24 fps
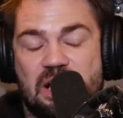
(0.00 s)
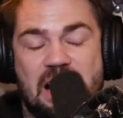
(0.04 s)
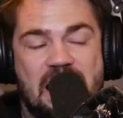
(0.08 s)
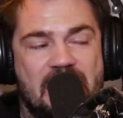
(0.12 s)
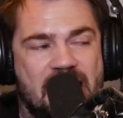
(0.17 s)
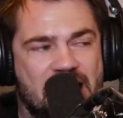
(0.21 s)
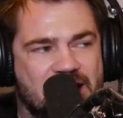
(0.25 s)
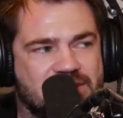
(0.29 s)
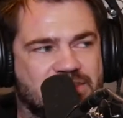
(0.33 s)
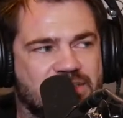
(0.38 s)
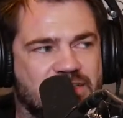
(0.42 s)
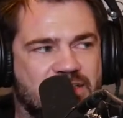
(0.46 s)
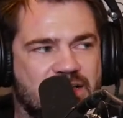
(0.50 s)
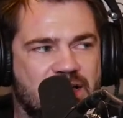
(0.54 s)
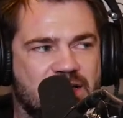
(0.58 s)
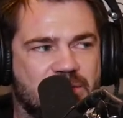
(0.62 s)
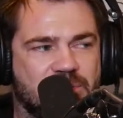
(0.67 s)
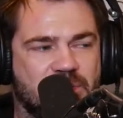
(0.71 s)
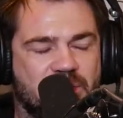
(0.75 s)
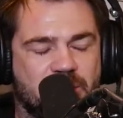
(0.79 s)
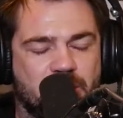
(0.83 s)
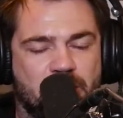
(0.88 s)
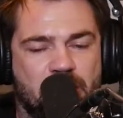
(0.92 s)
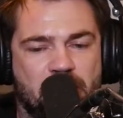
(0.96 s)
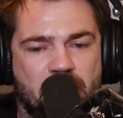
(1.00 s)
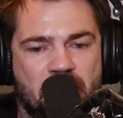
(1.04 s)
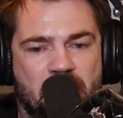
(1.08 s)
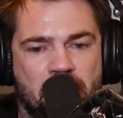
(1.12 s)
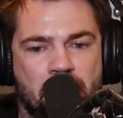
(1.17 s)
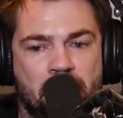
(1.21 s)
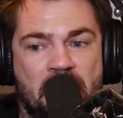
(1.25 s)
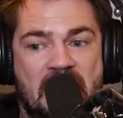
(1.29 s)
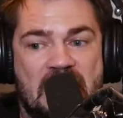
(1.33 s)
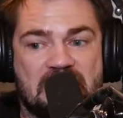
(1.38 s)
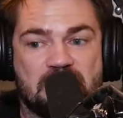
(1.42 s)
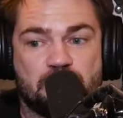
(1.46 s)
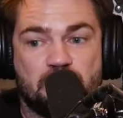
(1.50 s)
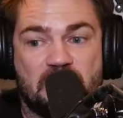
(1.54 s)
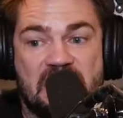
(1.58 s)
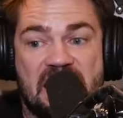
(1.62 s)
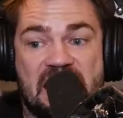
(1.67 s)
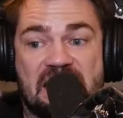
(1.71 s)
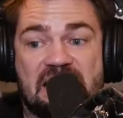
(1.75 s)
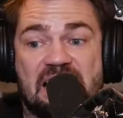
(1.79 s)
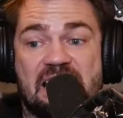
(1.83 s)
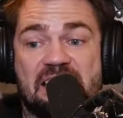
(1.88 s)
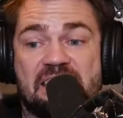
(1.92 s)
I actually like Pat's plan.